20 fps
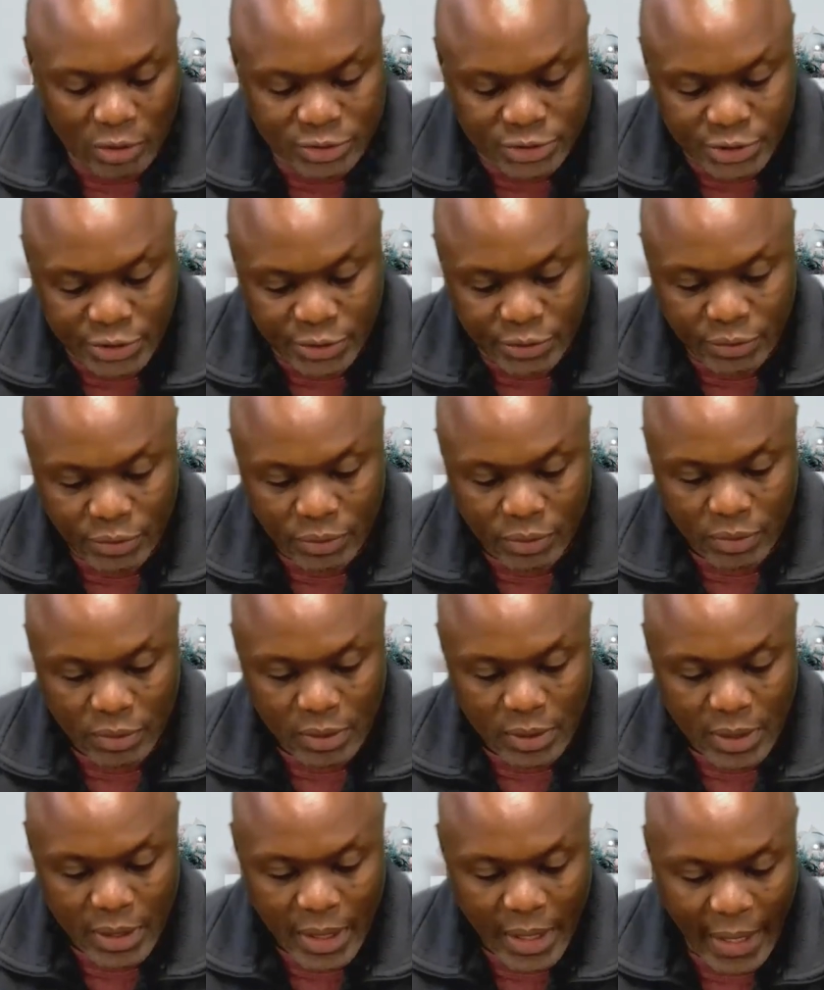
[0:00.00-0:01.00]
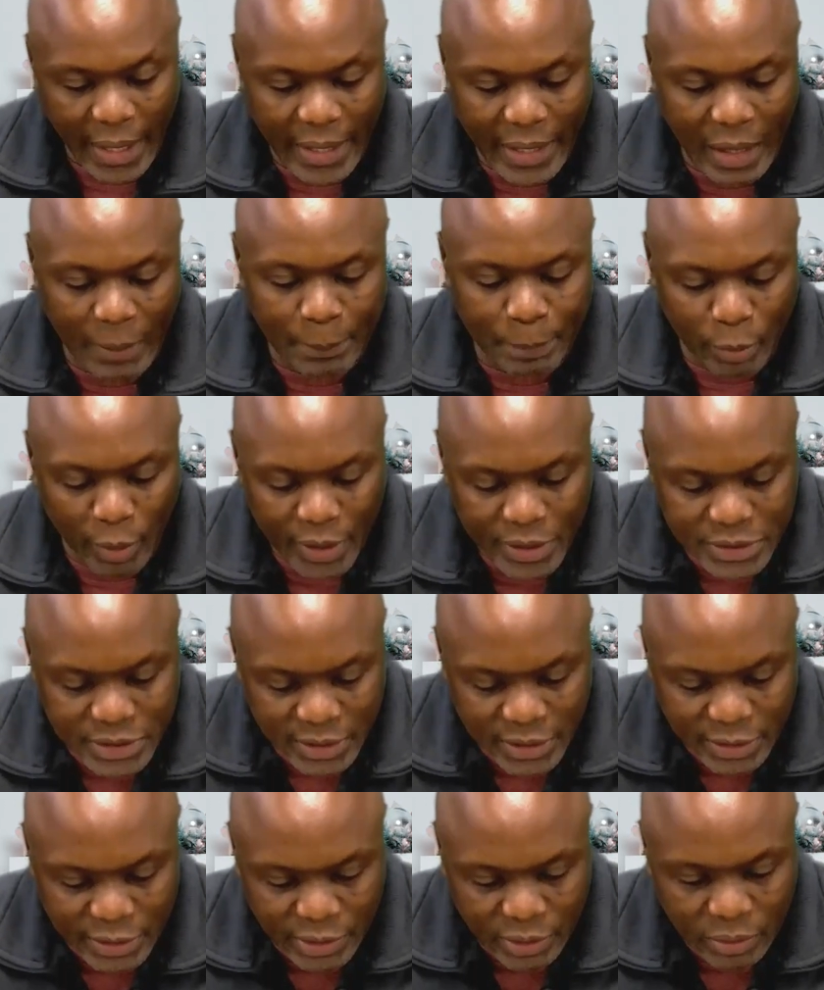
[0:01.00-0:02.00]
you and appointed
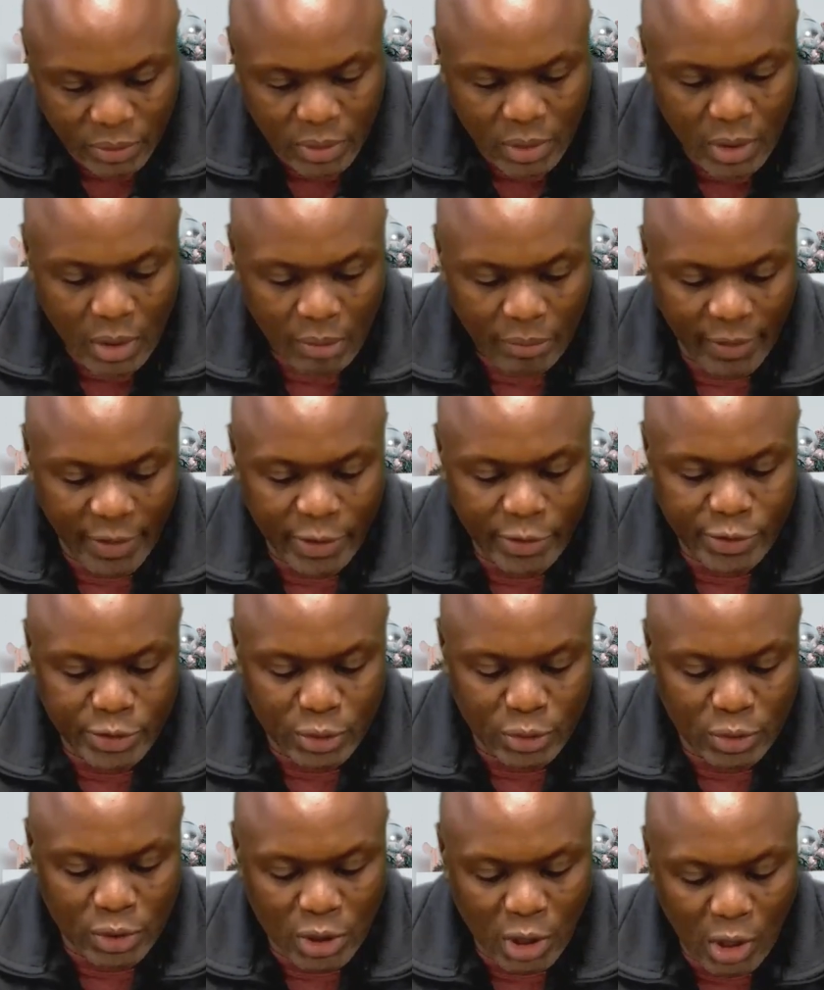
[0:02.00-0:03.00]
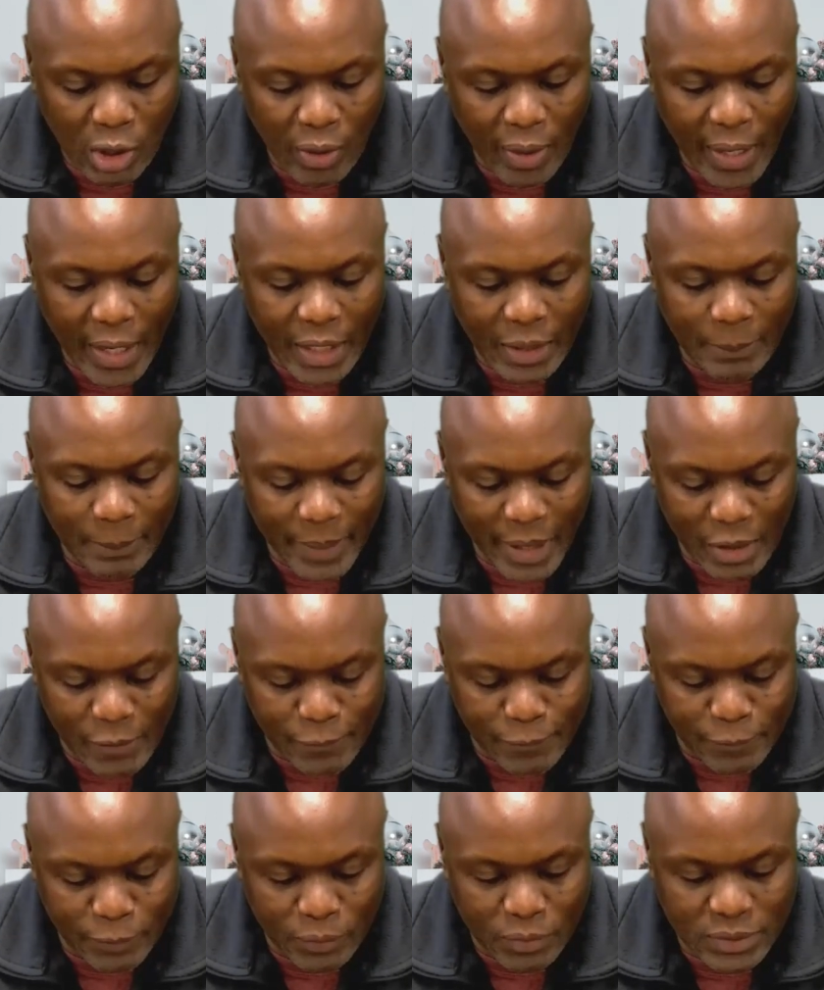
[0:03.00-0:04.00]
you that you should go and bear
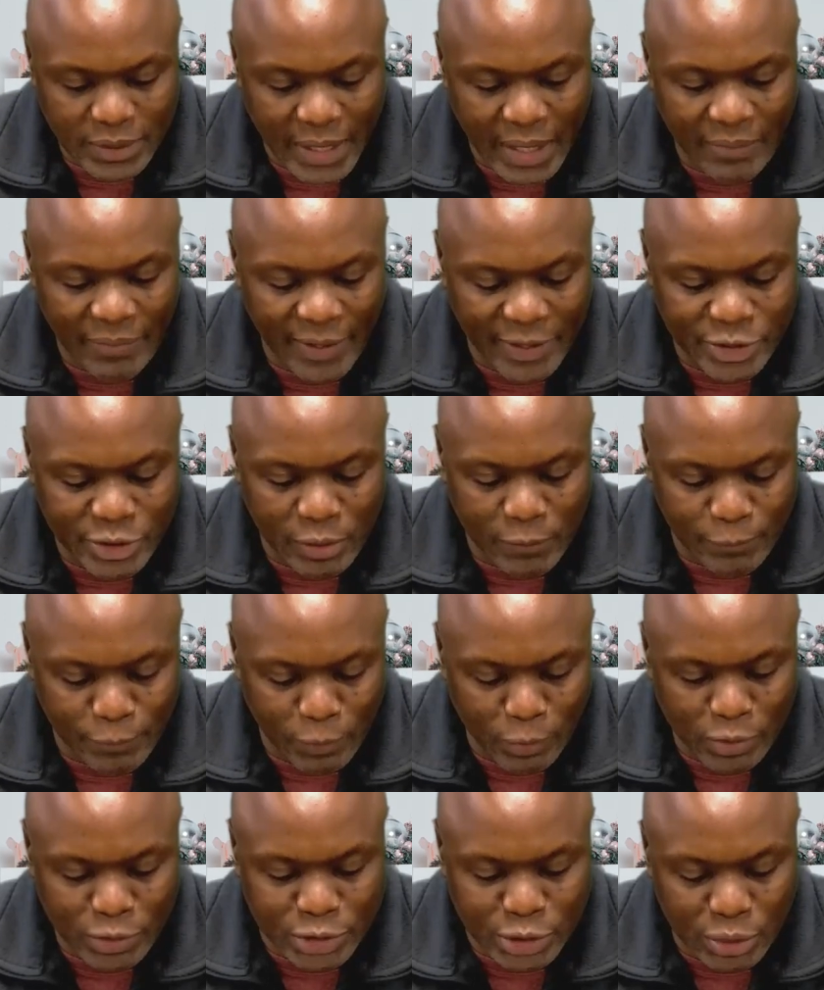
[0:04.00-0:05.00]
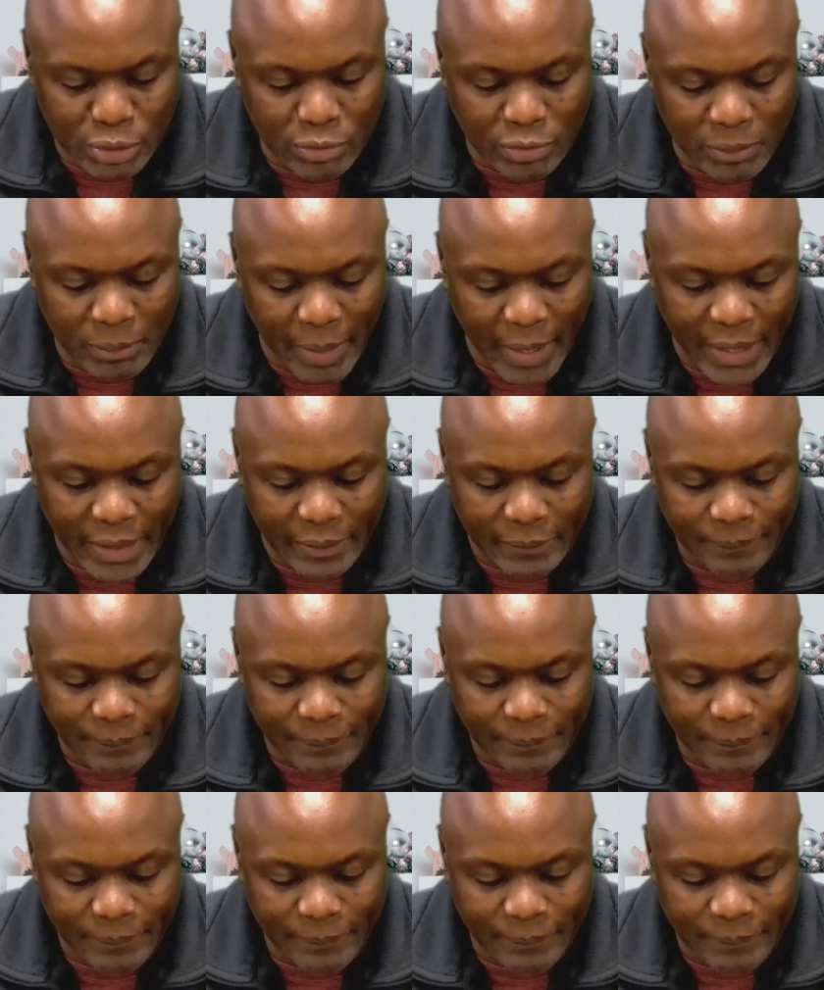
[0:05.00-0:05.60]
fruit, and that your fruit should remain,